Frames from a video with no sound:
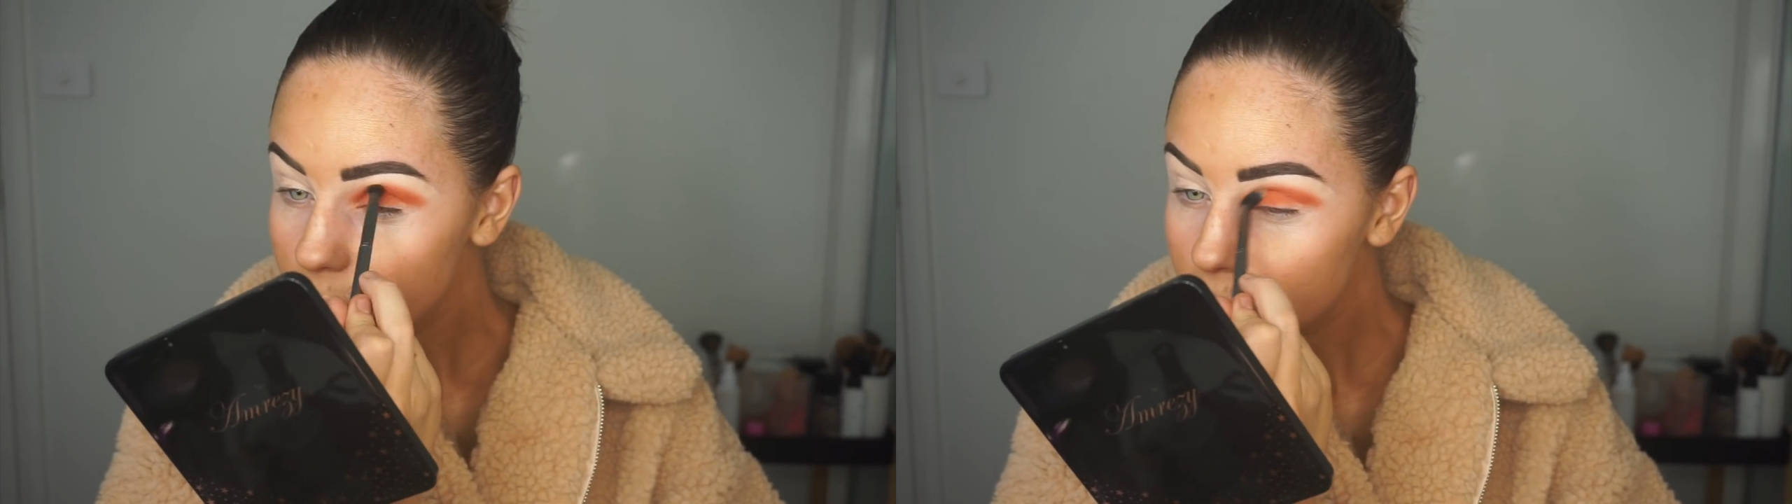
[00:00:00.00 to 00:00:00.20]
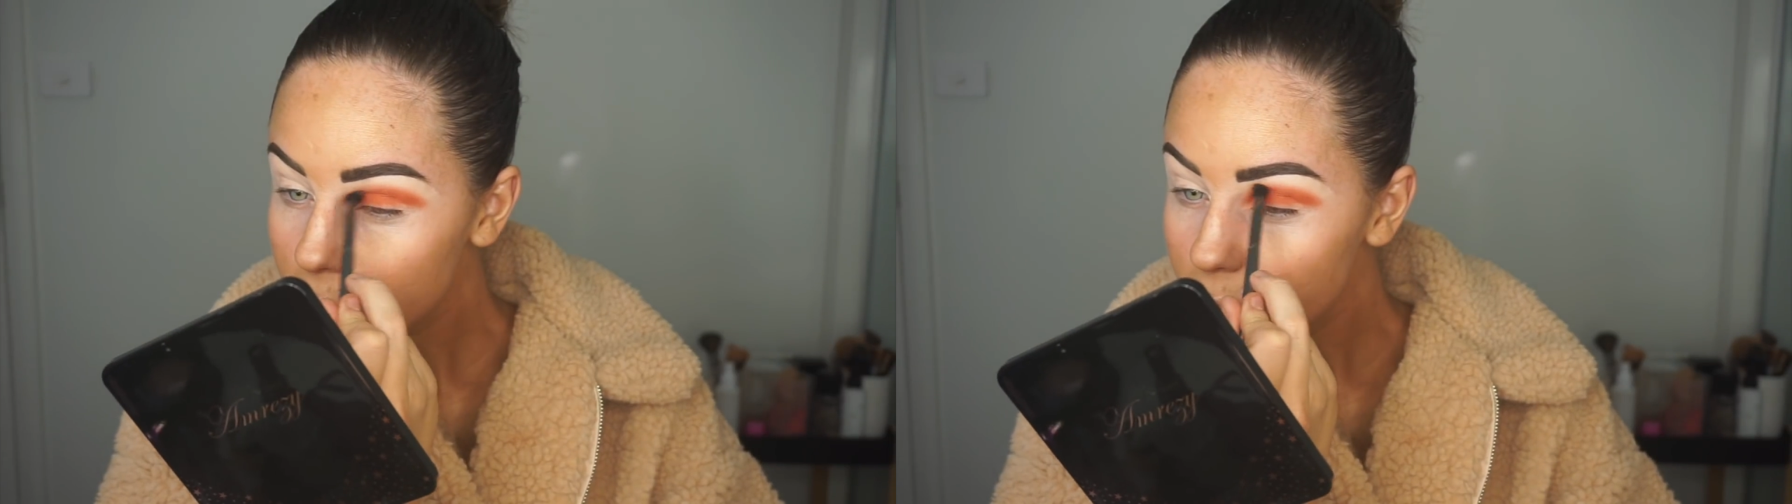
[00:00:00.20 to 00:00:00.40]

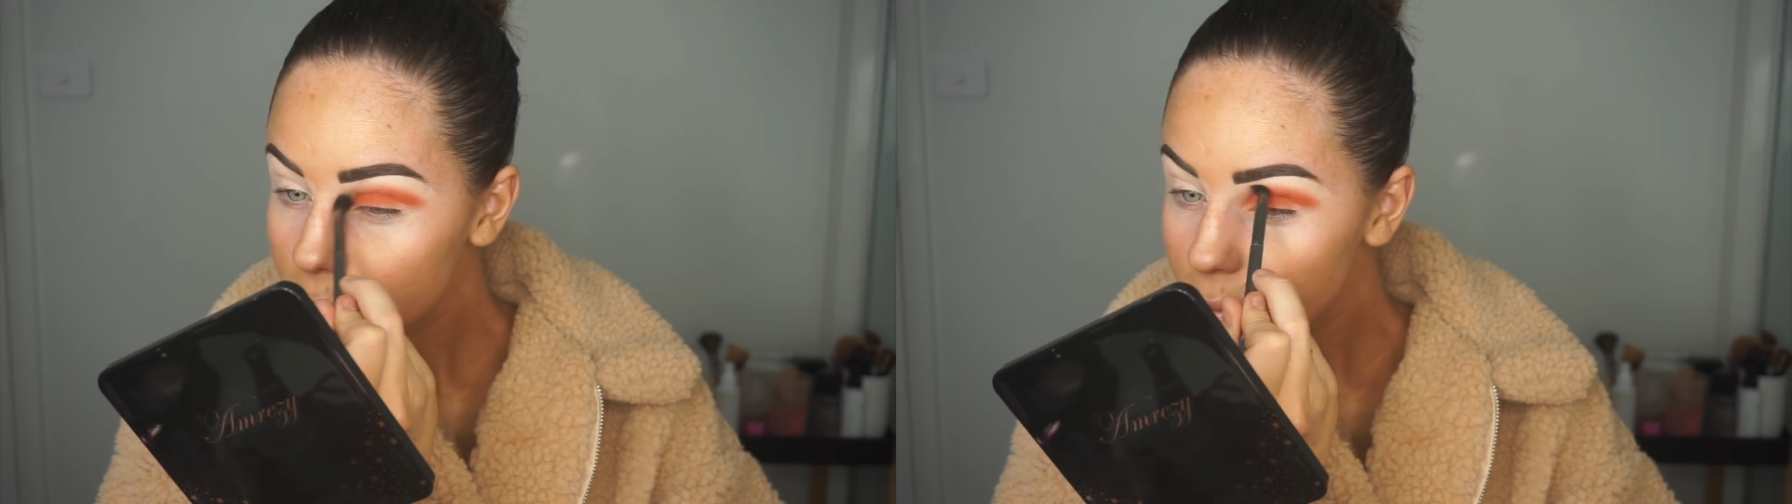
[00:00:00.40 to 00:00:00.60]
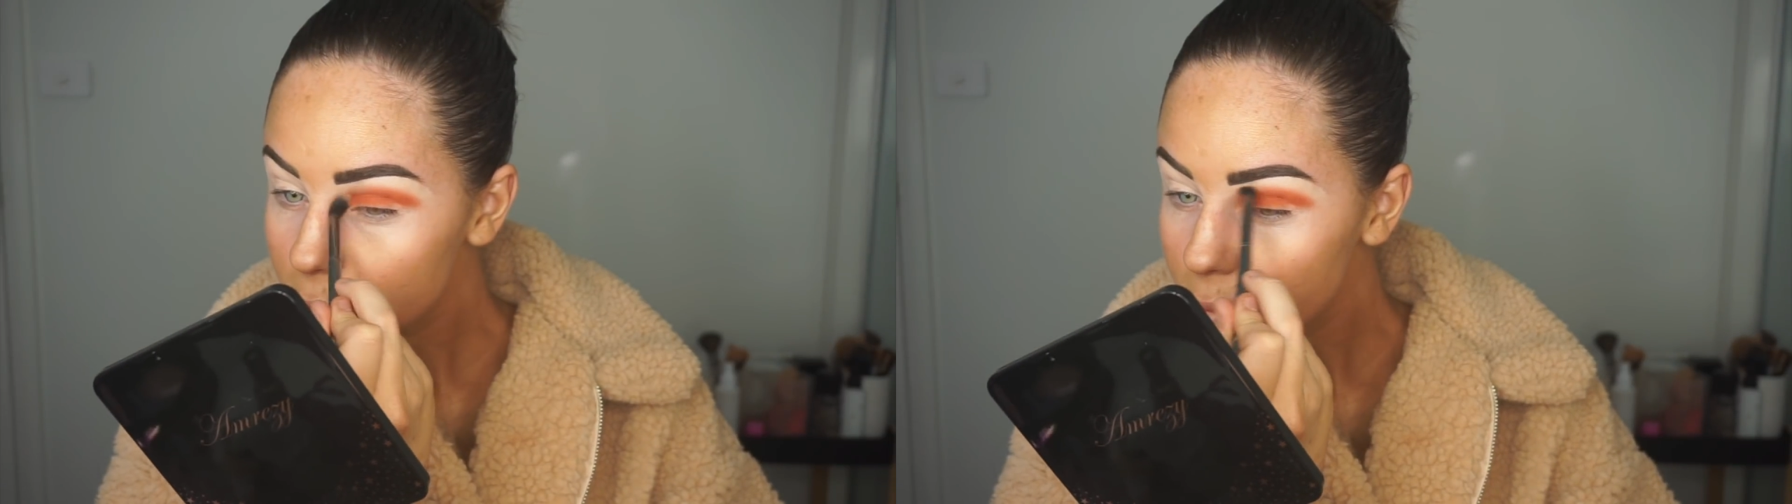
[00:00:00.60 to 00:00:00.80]
on
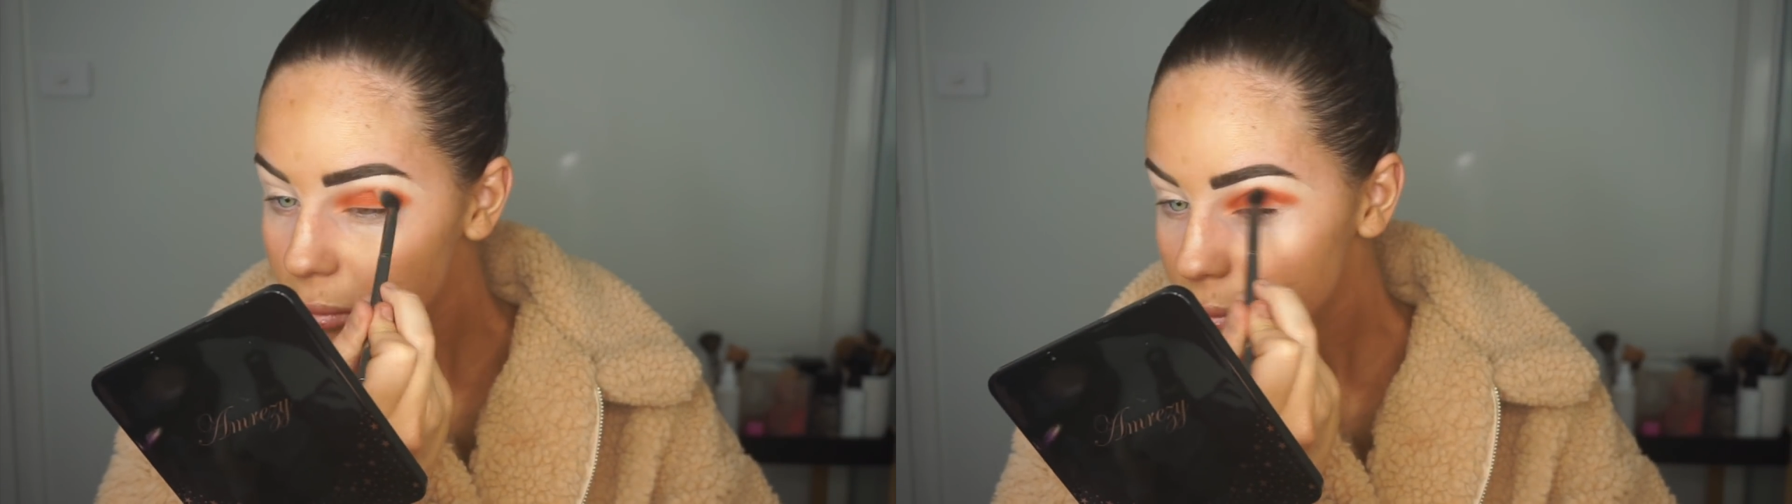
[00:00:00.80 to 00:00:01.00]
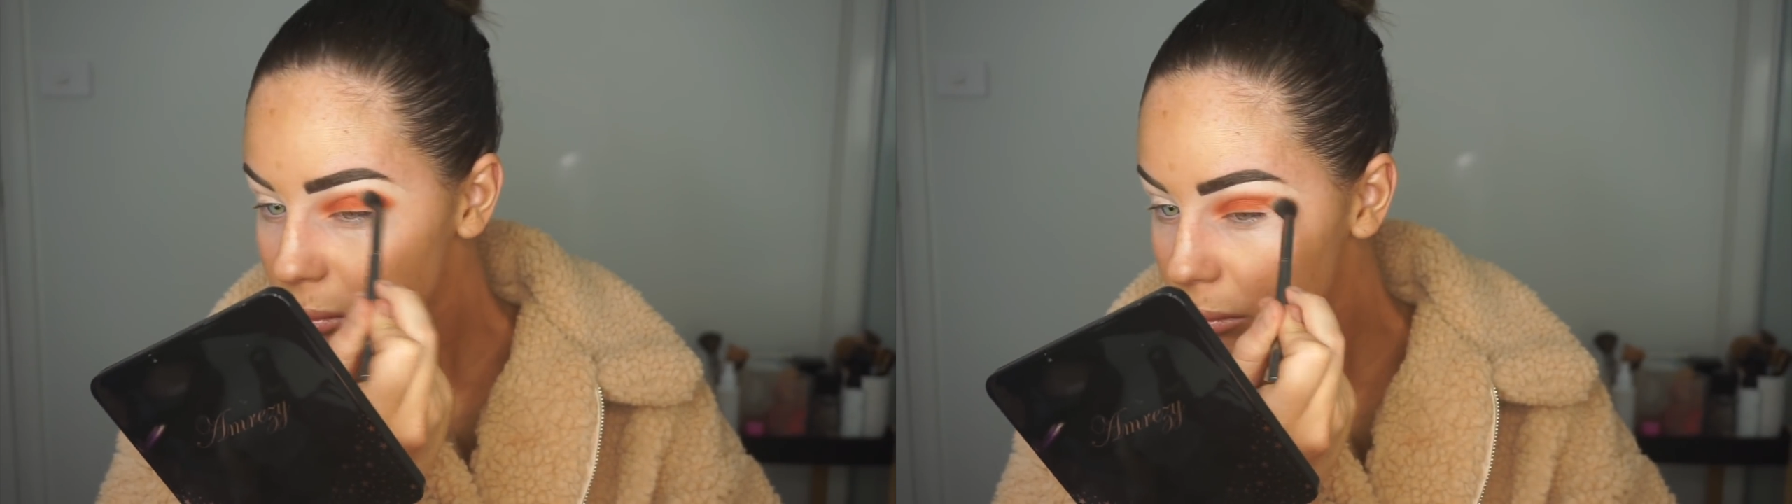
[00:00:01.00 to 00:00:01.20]
blending
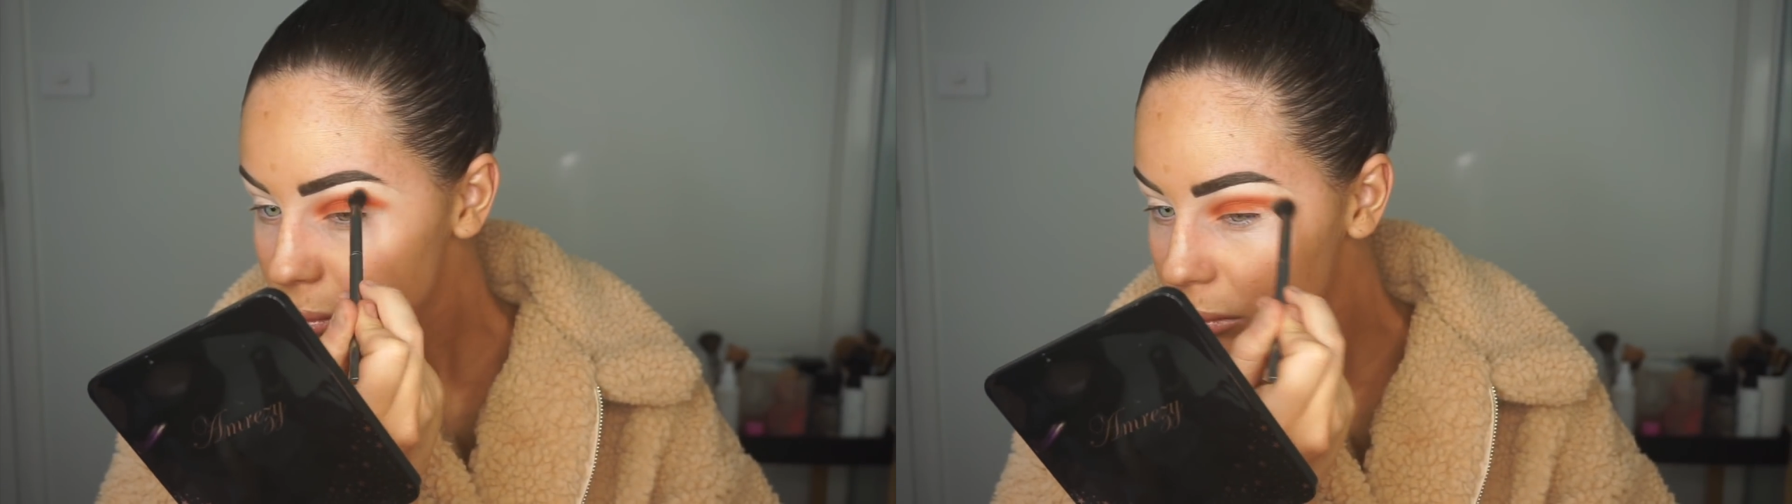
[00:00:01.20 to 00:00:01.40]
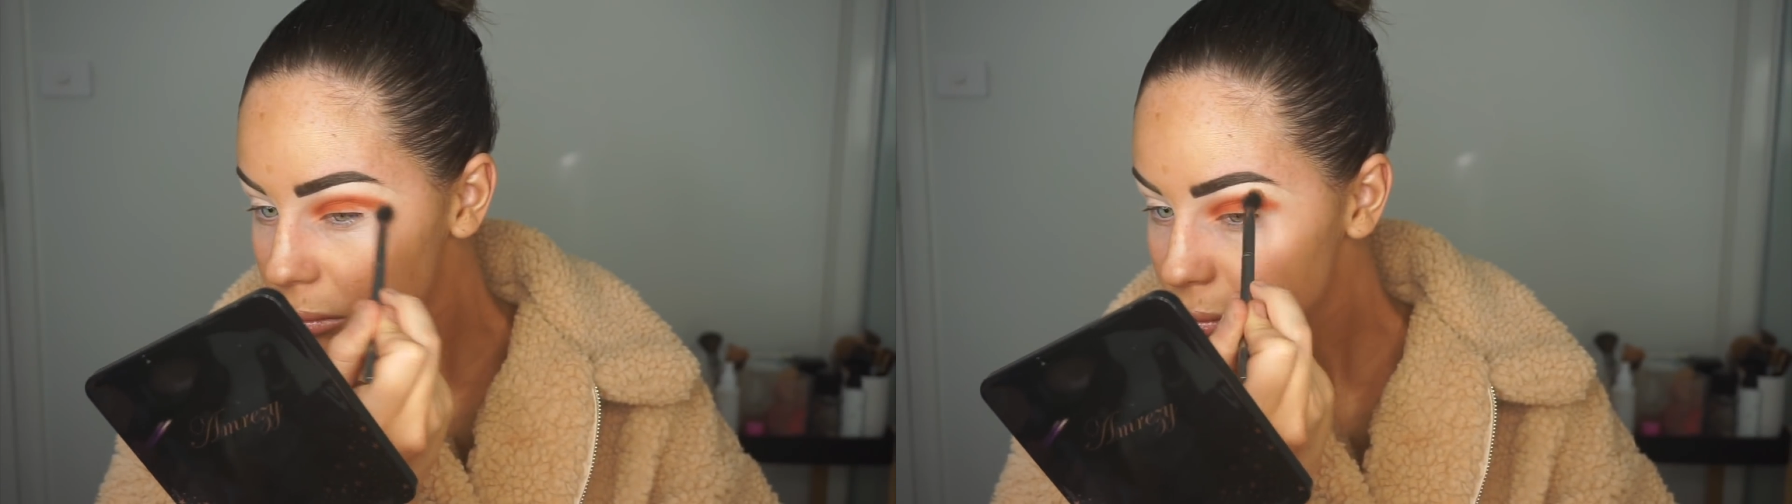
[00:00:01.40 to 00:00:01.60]
out that
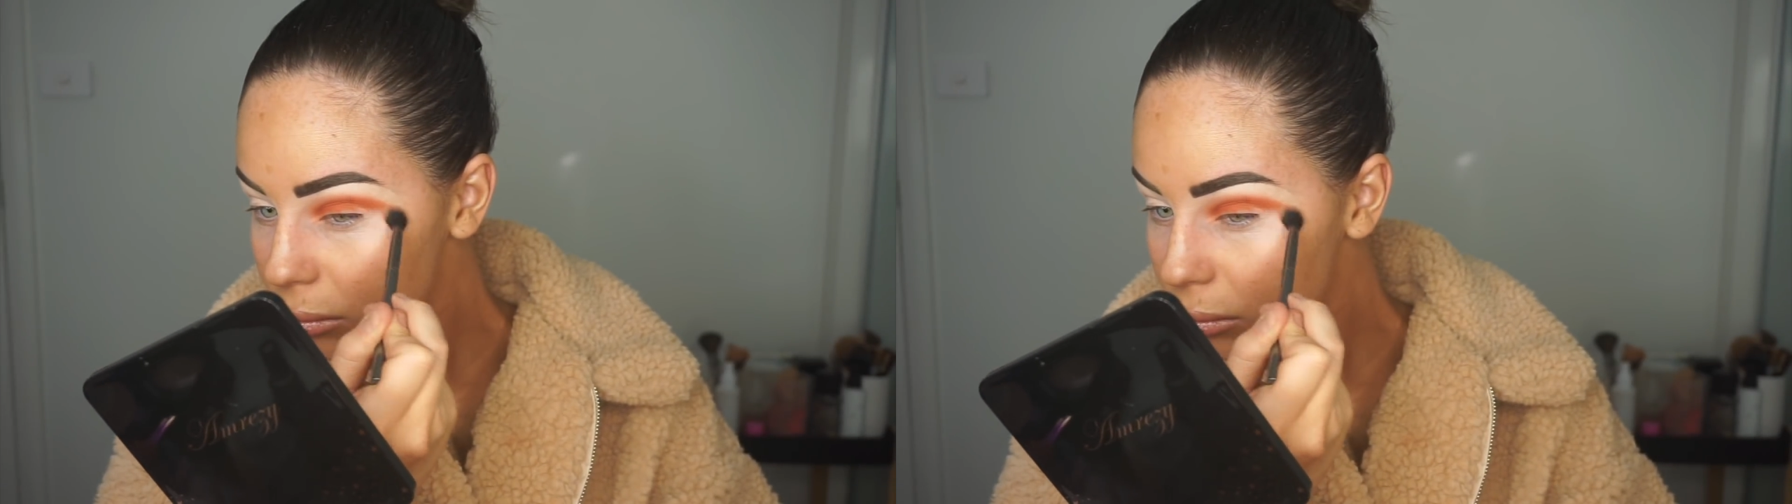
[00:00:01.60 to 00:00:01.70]
colour.